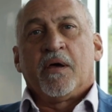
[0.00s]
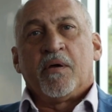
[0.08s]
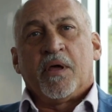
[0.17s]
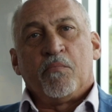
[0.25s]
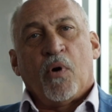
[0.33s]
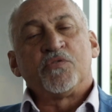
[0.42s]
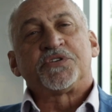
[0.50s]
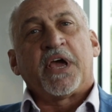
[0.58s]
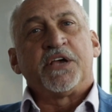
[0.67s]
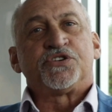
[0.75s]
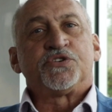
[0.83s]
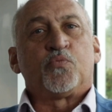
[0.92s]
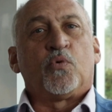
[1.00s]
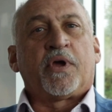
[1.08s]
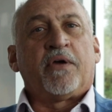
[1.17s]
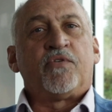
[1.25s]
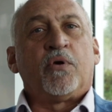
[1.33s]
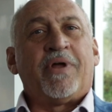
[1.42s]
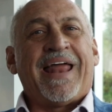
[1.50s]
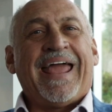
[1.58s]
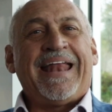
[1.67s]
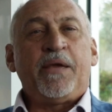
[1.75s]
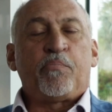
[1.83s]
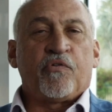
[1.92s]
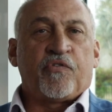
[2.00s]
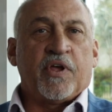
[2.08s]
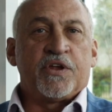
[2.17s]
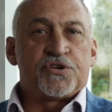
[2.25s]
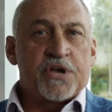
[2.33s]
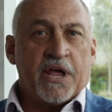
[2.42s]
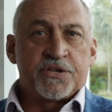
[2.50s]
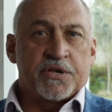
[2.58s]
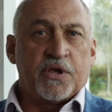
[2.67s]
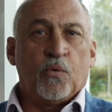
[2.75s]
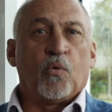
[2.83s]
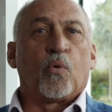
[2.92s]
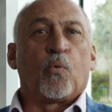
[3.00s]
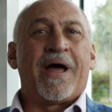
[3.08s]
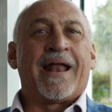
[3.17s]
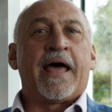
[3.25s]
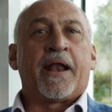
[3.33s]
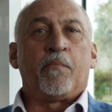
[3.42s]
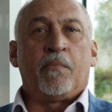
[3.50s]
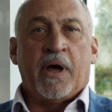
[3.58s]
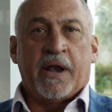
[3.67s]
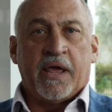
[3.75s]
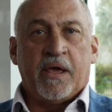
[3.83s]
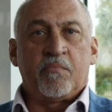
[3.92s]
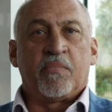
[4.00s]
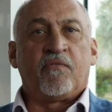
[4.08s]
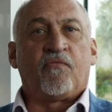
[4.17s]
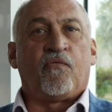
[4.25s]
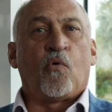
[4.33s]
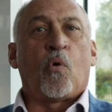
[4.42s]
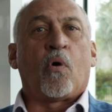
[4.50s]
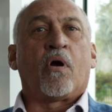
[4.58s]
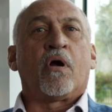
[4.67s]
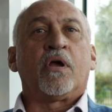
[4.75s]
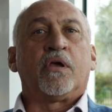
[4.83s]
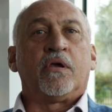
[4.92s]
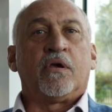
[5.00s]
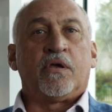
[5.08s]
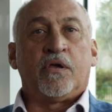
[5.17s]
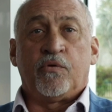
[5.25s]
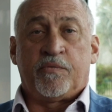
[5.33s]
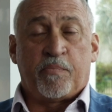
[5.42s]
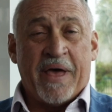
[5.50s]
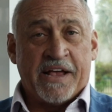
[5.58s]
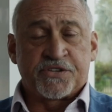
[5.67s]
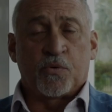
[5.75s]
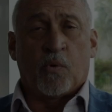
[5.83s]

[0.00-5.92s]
in most cases will give you an 80% chance that you will run out of money before you pass